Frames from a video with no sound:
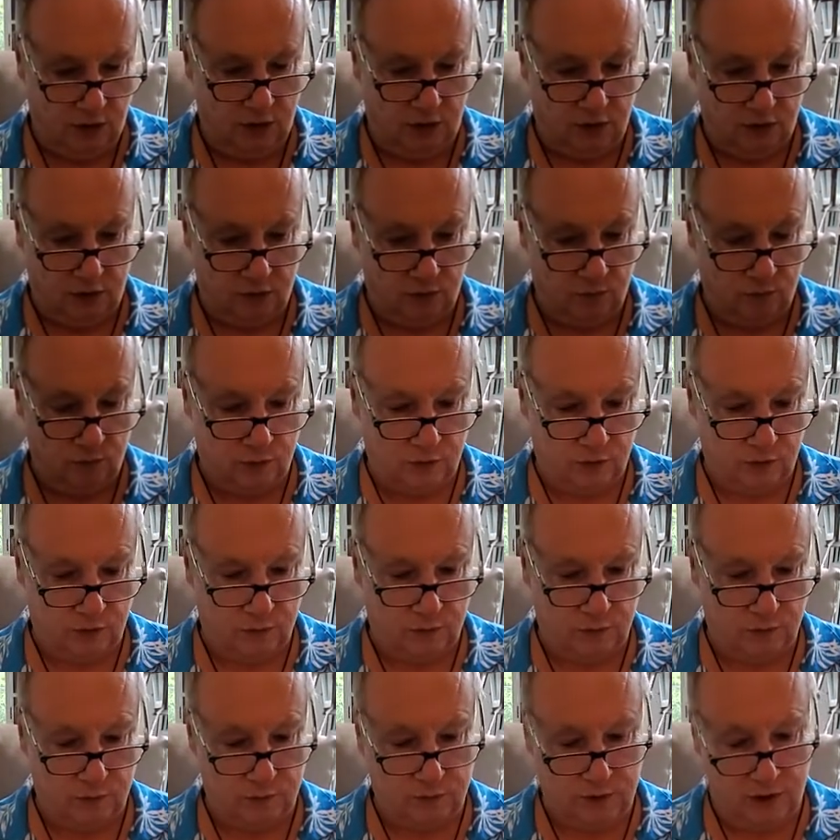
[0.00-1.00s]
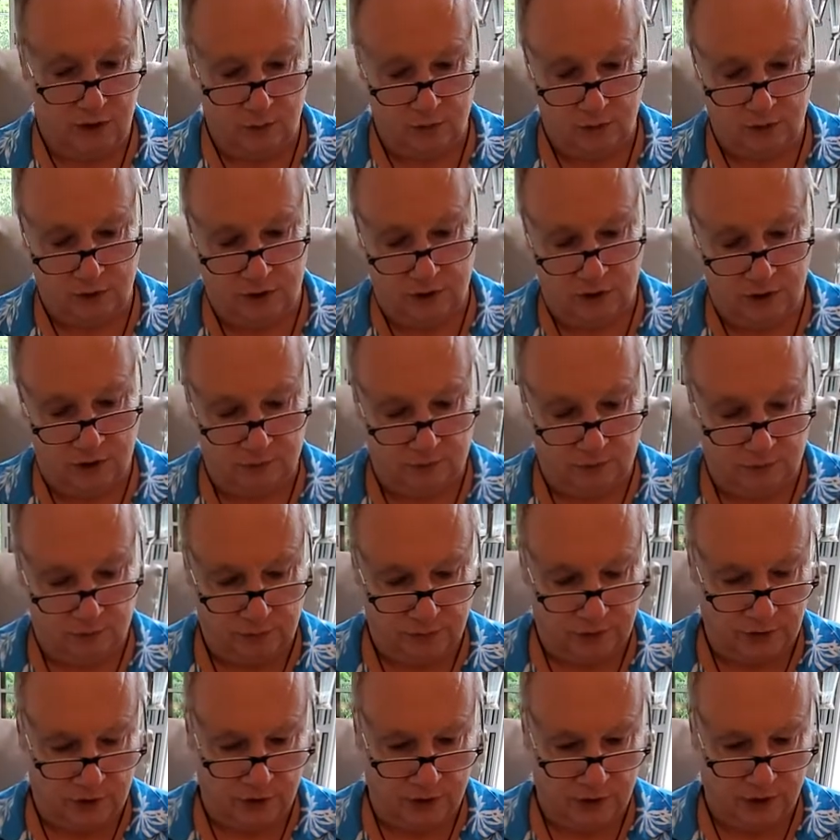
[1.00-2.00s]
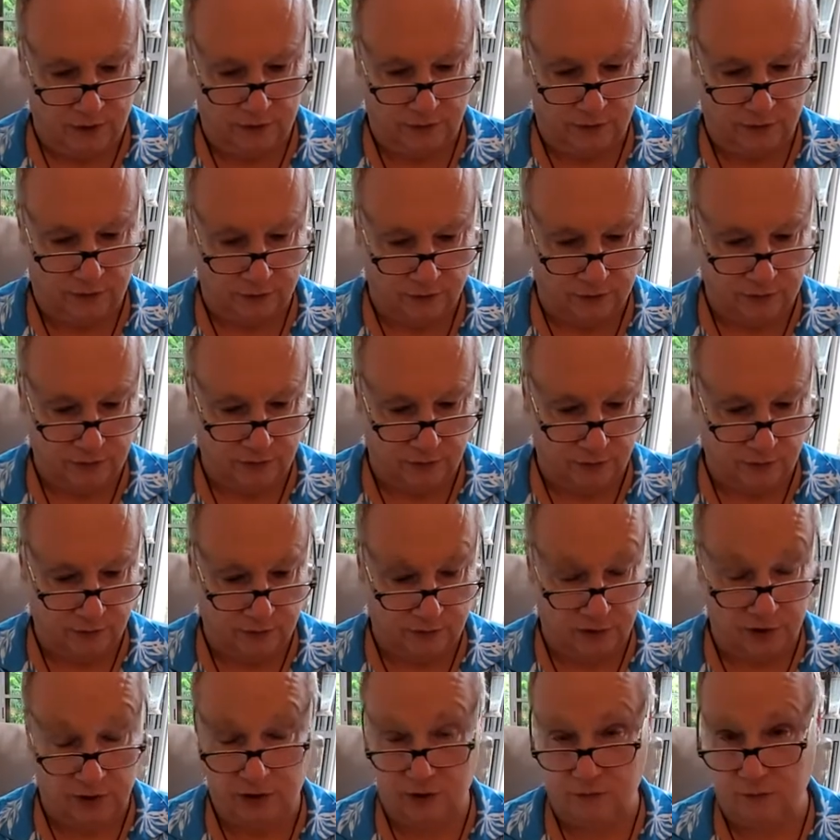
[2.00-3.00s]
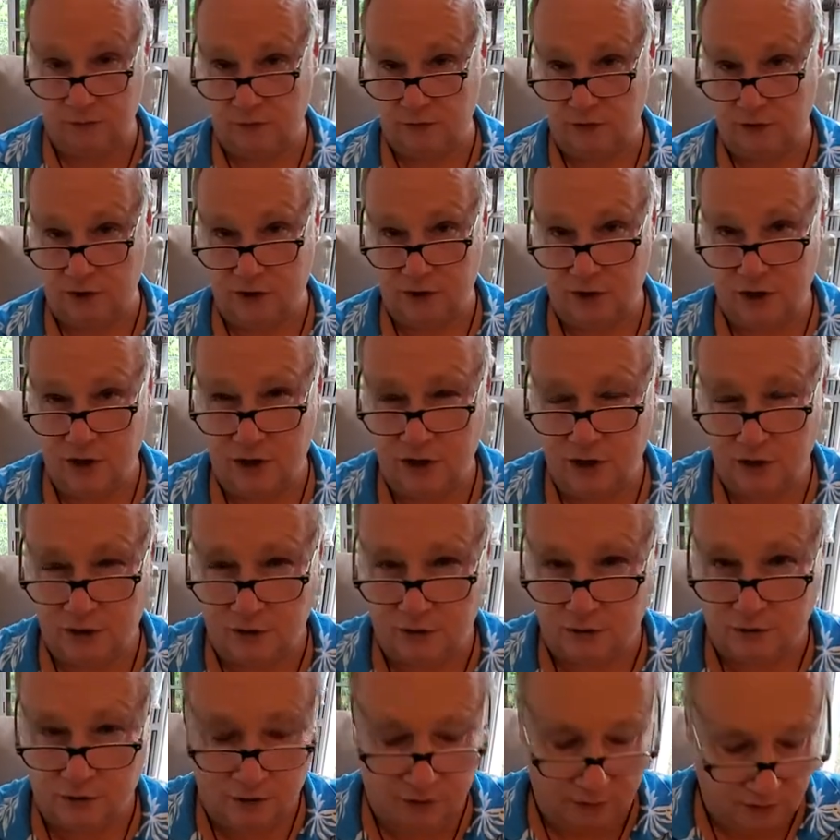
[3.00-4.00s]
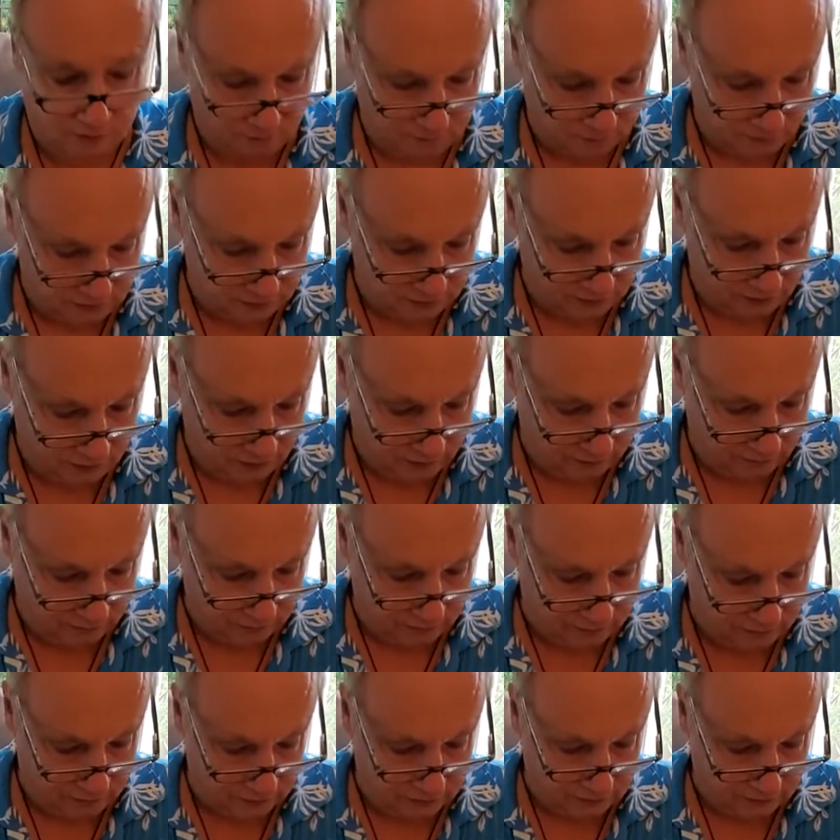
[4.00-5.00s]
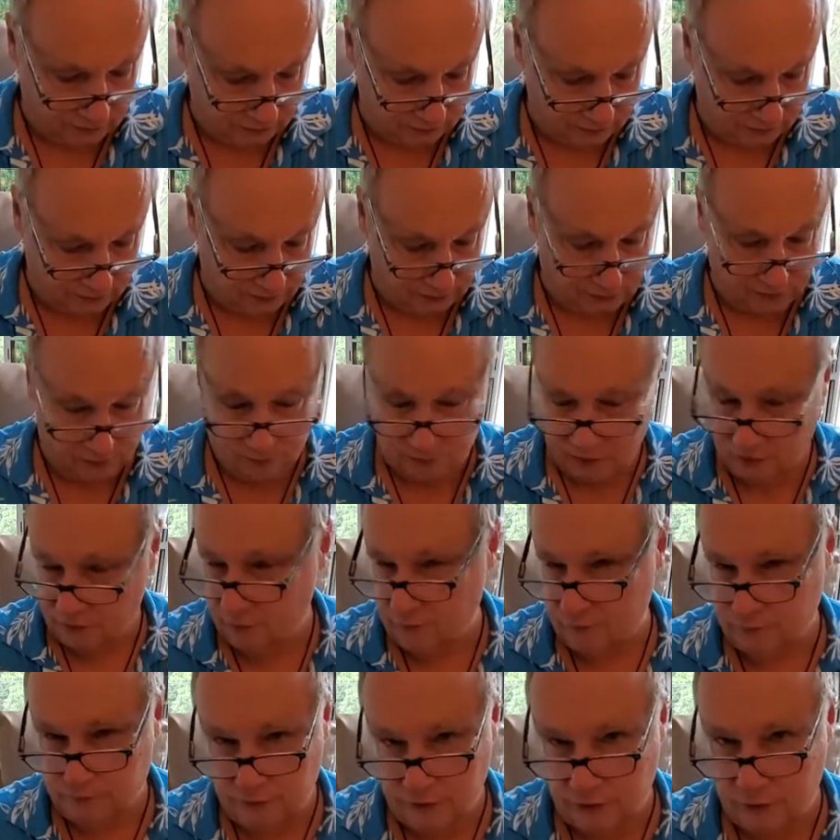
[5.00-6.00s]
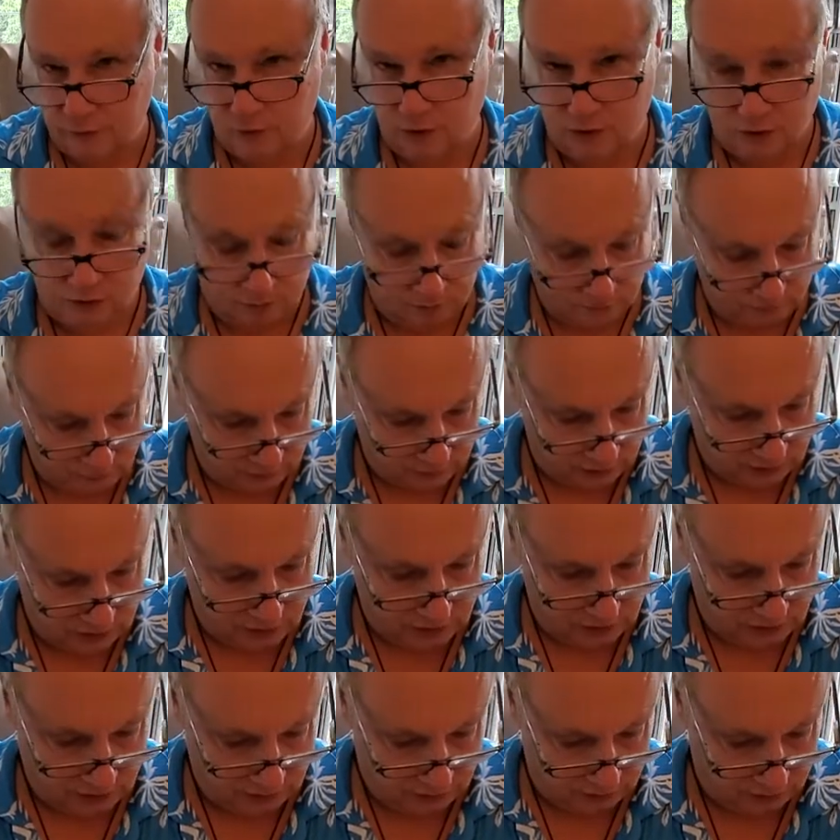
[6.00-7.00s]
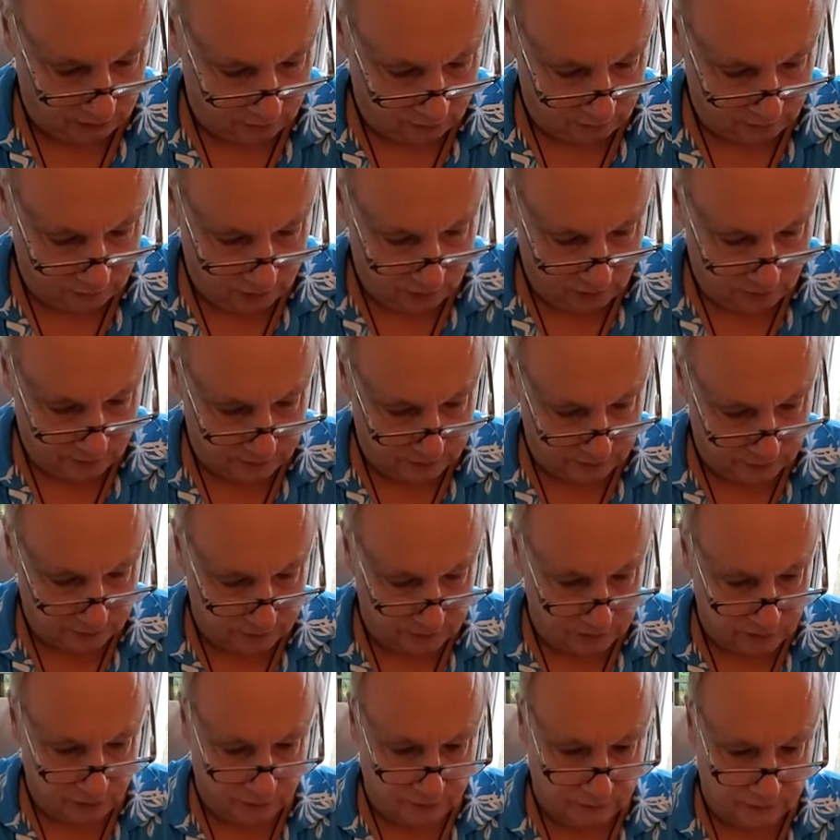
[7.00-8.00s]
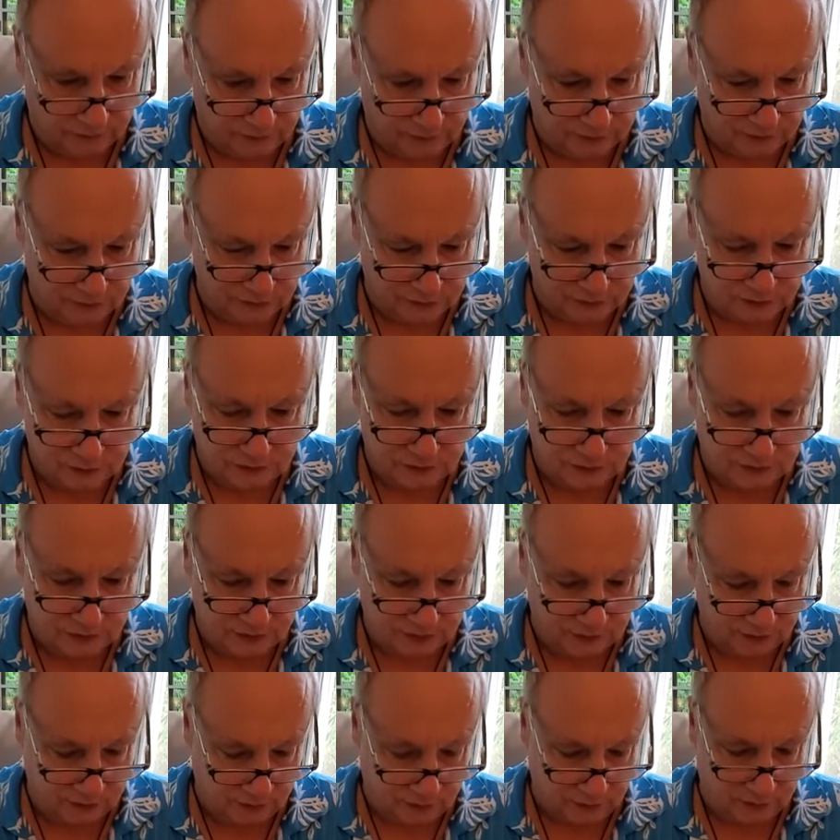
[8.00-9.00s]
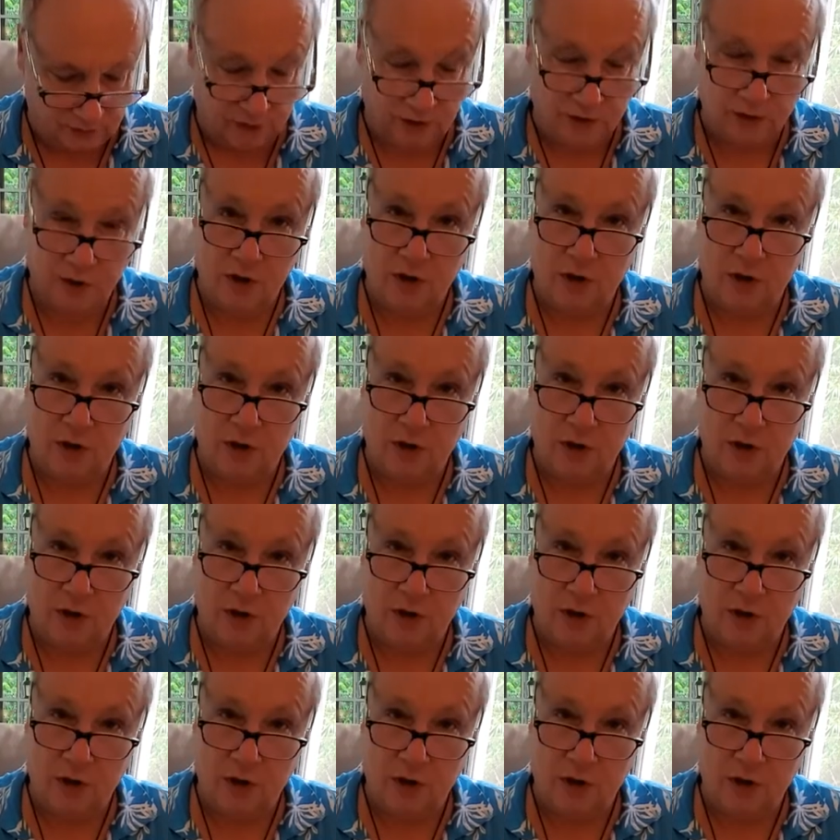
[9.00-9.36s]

it, it would, that would kind of imply that there's something even the king himself doesn't see male or female the king of cups himself doesn't see something